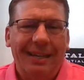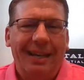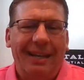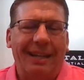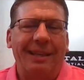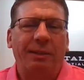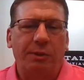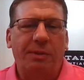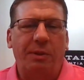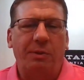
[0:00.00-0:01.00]
and I think there's
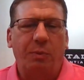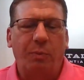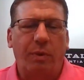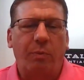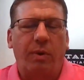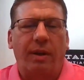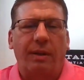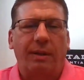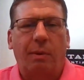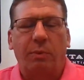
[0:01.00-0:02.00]
there's we're, we're,
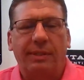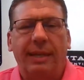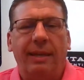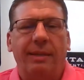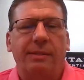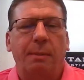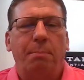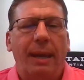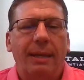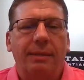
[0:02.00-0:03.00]
what we're seeing is some
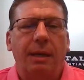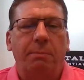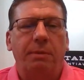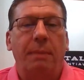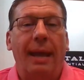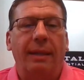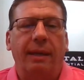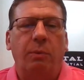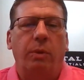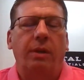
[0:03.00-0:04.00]
pent up demand
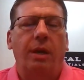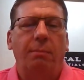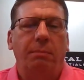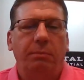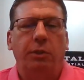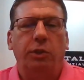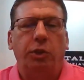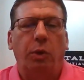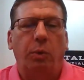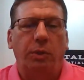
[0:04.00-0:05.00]
that will come to
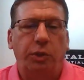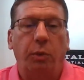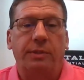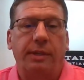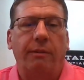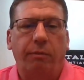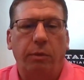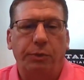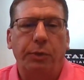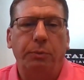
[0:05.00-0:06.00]
show show itself real
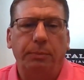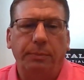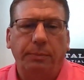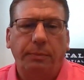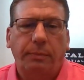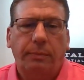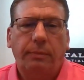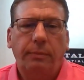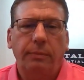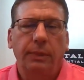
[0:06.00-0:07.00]
soon.
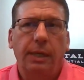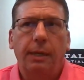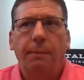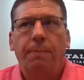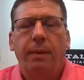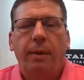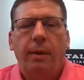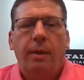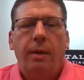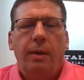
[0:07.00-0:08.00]
Uh,
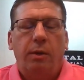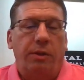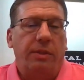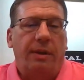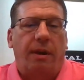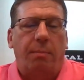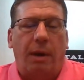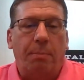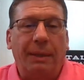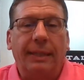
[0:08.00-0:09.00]
you know, the, the, our our
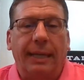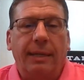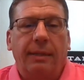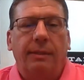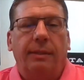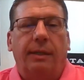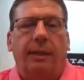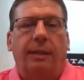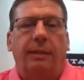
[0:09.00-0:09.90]
building. Uh,